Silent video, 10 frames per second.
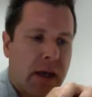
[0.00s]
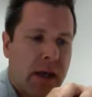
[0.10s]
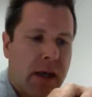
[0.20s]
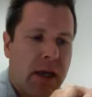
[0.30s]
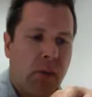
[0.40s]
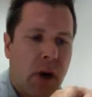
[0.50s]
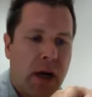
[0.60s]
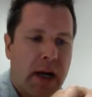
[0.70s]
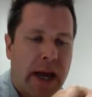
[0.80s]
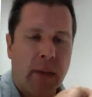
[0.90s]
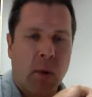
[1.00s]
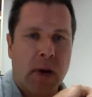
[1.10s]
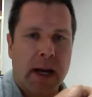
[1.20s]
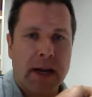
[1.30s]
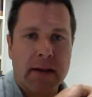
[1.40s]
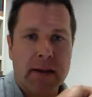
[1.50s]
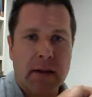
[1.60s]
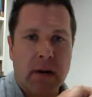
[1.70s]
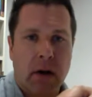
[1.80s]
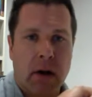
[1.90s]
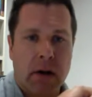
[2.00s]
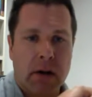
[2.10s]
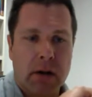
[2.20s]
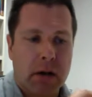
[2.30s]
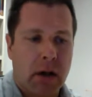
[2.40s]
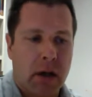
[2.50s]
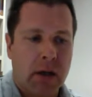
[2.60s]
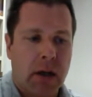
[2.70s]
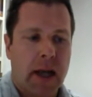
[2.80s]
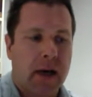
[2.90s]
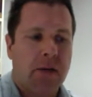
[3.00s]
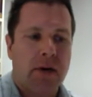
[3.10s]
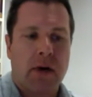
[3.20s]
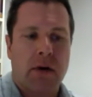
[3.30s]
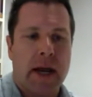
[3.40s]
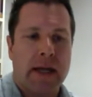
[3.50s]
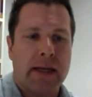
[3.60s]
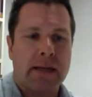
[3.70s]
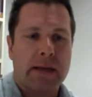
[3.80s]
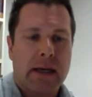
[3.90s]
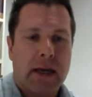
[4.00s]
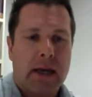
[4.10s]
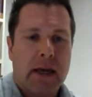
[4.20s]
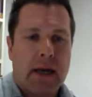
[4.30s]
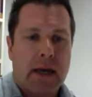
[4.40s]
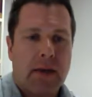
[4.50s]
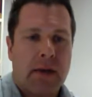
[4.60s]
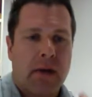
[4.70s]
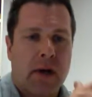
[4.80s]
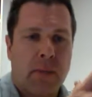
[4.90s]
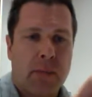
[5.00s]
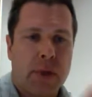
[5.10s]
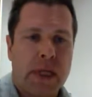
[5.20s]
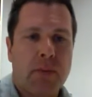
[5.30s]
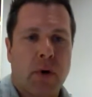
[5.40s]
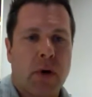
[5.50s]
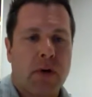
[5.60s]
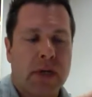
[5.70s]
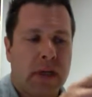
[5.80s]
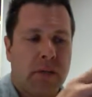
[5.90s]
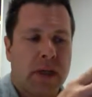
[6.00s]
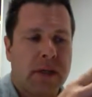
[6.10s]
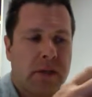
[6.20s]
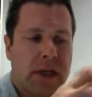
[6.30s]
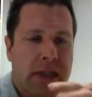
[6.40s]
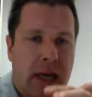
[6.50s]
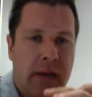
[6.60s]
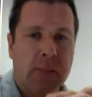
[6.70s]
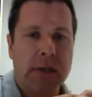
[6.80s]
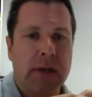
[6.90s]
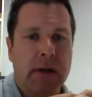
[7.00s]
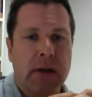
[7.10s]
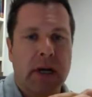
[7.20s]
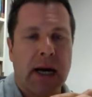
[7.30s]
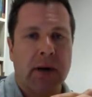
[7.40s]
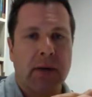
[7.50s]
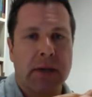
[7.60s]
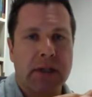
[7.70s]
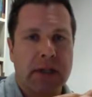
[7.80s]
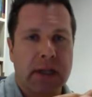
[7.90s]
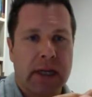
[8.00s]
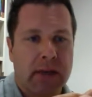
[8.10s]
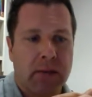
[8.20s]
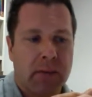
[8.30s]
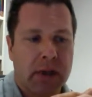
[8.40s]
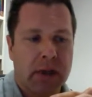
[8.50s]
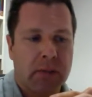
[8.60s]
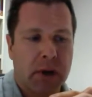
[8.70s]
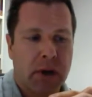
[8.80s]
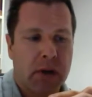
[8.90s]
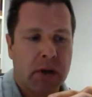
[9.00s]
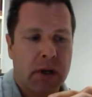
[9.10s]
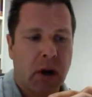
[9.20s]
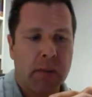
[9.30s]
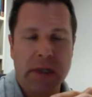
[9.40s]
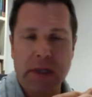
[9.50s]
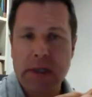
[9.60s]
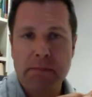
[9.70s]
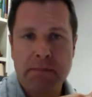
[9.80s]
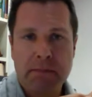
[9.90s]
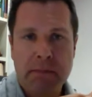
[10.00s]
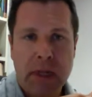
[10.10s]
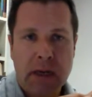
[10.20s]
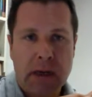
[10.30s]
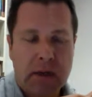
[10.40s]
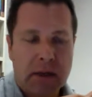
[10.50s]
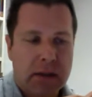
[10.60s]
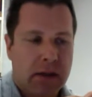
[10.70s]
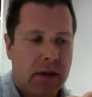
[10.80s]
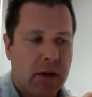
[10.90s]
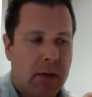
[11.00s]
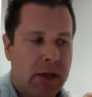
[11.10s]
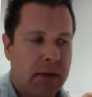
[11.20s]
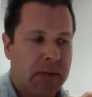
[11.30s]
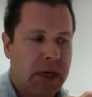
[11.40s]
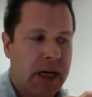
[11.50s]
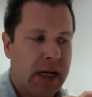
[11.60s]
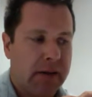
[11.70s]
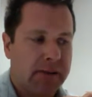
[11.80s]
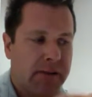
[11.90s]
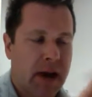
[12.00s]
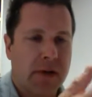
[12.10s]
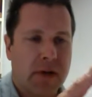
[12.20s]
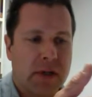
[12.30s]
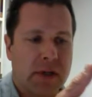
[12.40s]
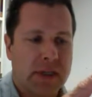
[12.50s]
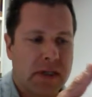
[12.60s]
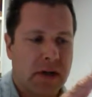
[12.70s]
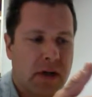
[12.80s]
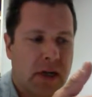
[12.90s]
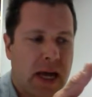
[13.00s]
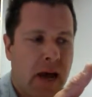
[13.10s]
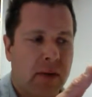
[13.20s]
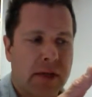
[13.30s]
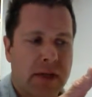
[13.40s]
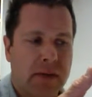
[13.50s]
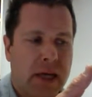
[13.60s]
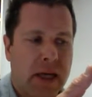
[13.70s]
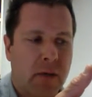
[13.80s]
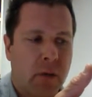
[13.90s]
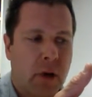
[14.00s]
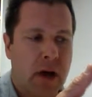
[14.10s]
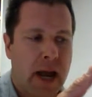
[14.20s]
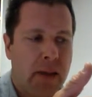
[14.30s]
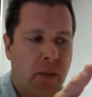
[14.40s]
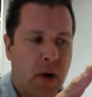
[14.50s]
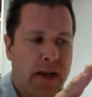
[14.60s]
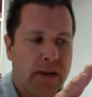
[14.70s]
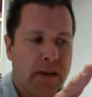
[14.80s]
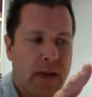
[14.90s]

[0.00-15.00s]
Quinoa and amaranth are, unlike other grains, they're a complete protein, but it's only 10% of their calories, just like with peanut butter and almonds. So you end up needing 500 to 600 calories of quinoa and amaranth